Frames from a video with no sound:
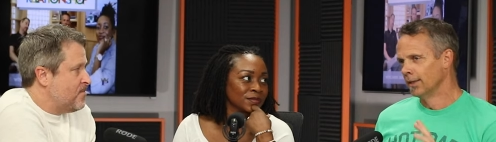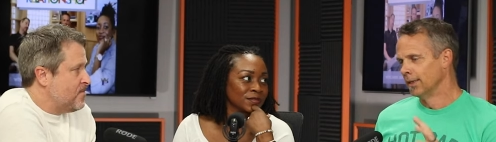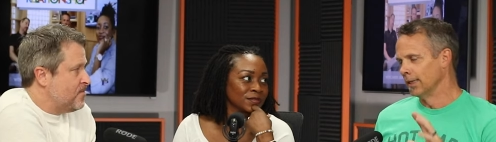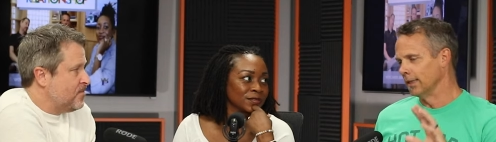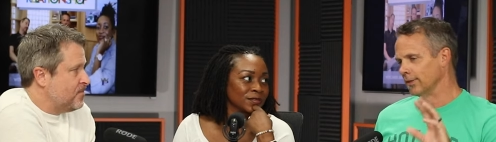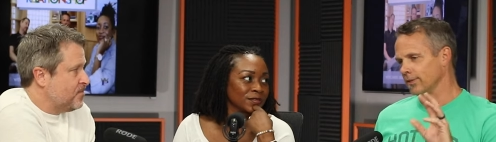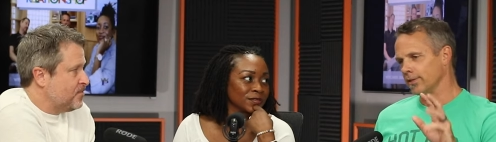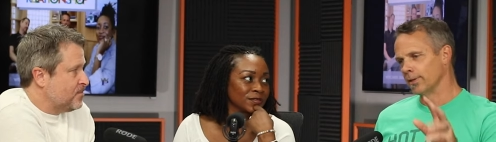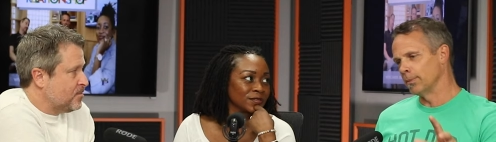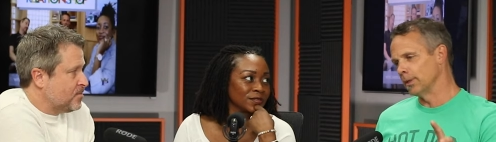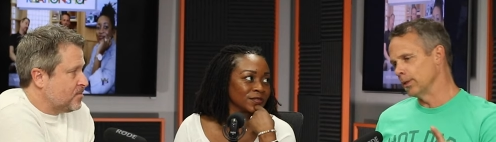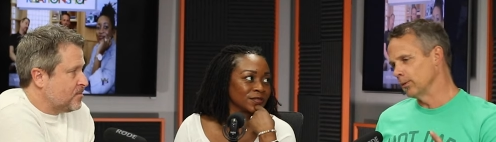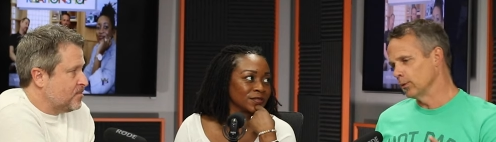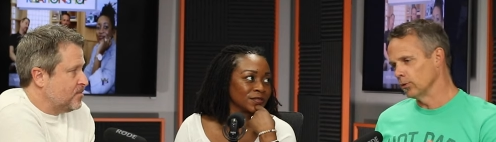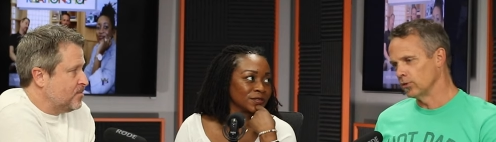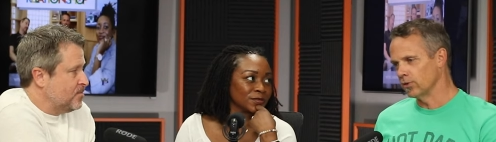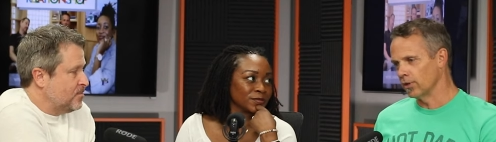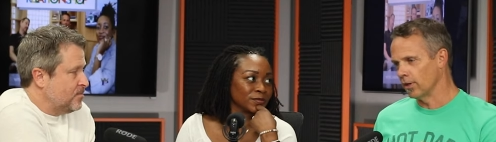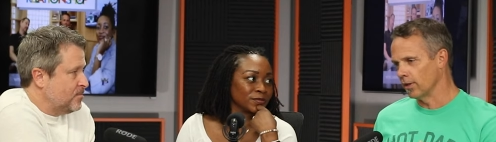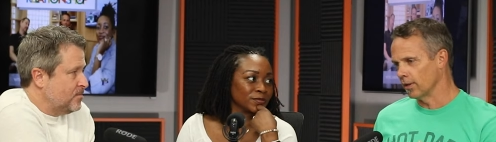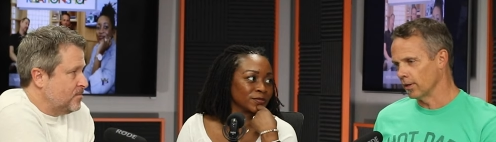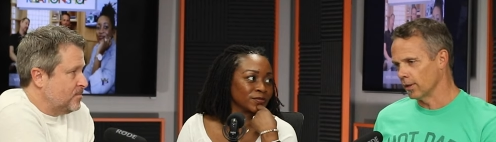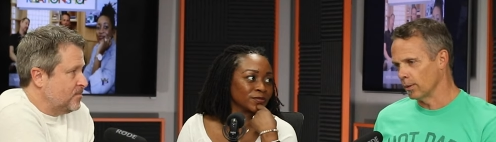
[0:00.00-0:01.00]
Speaker 1: and somebody
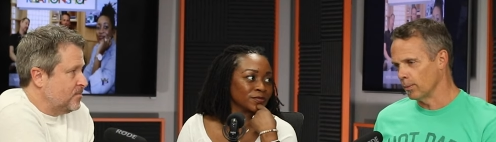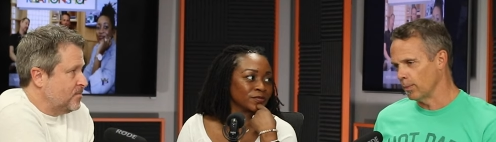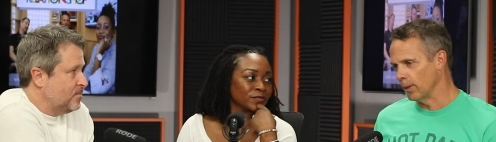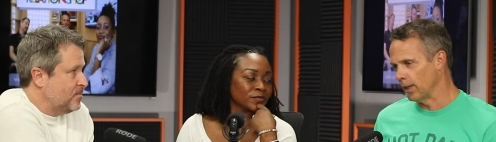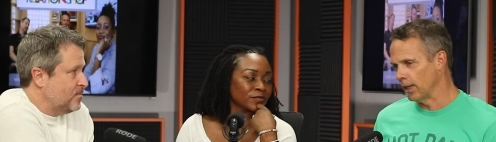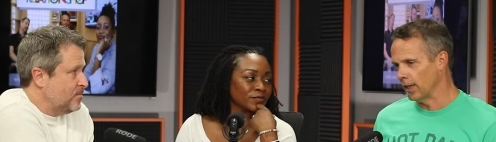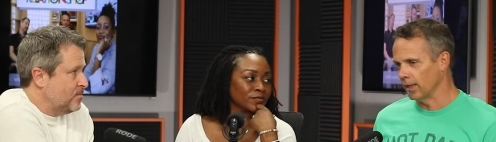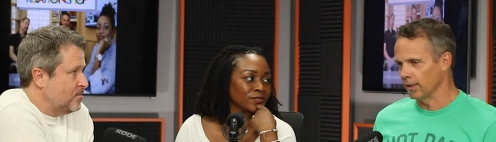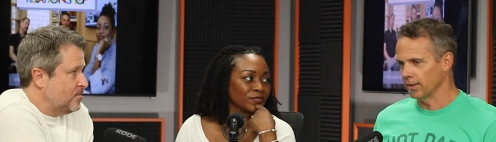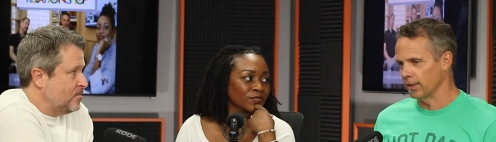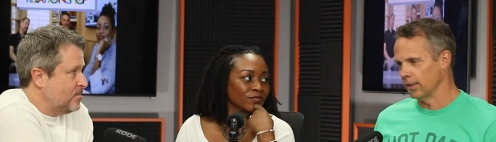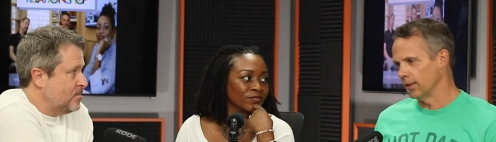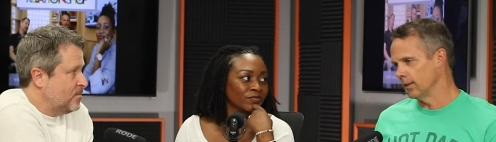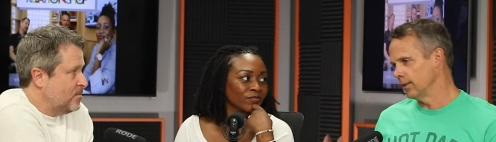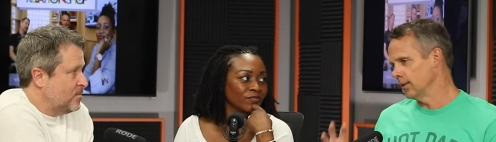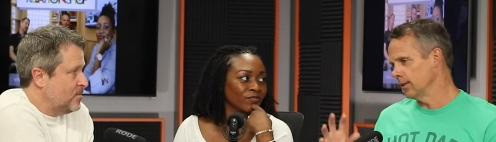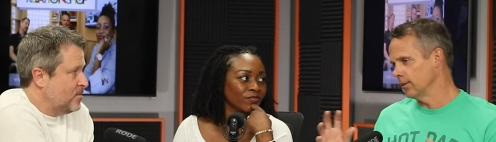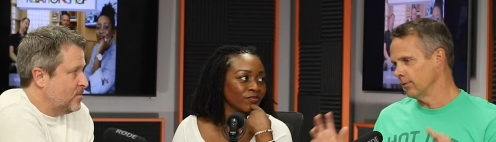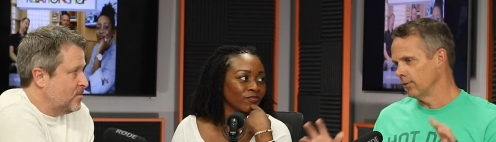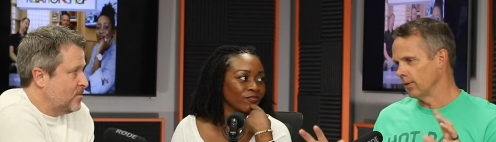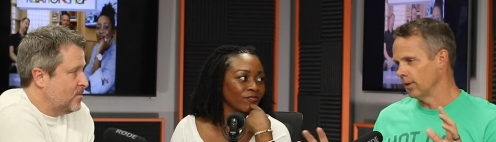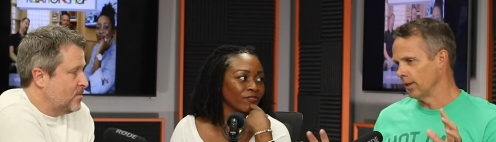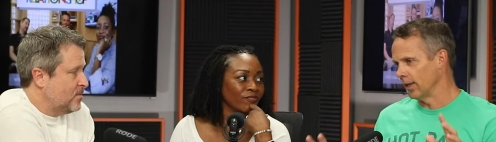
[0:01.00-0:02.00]
was talking about they
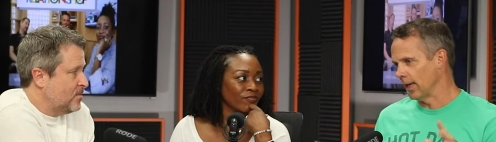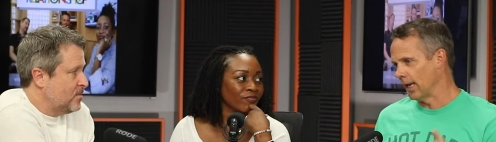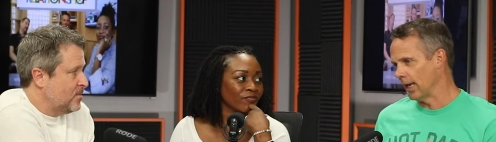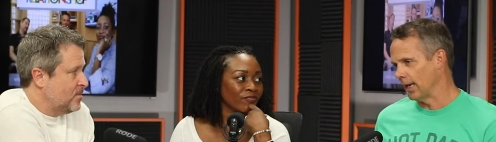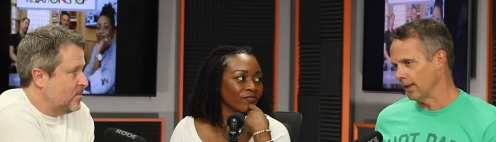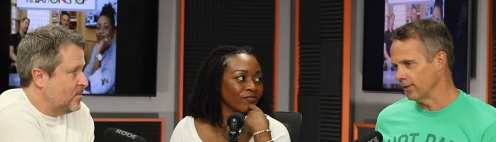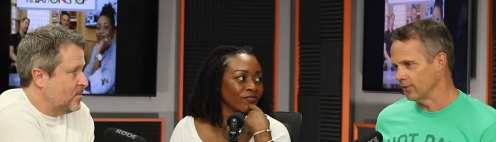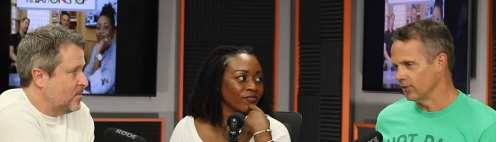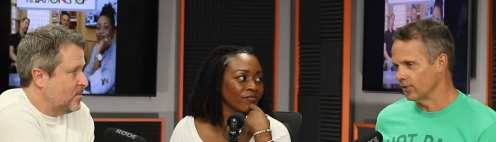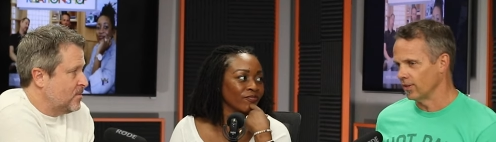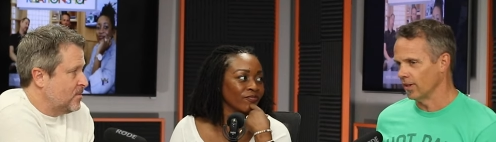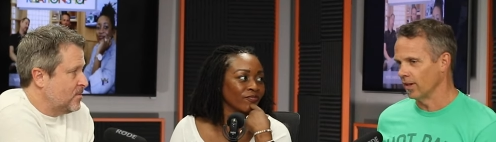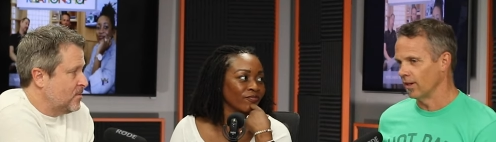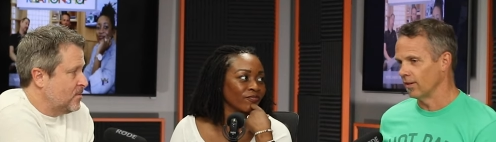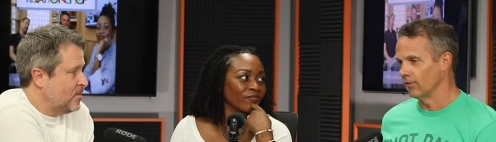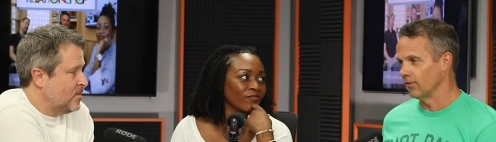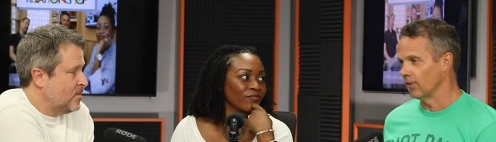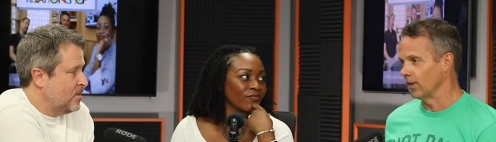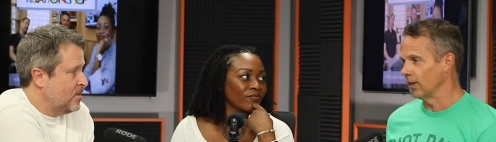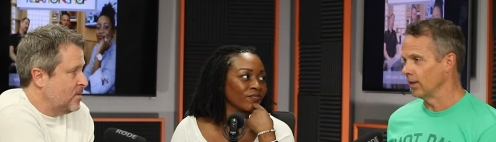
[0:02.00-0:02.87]
didn't really had stuff,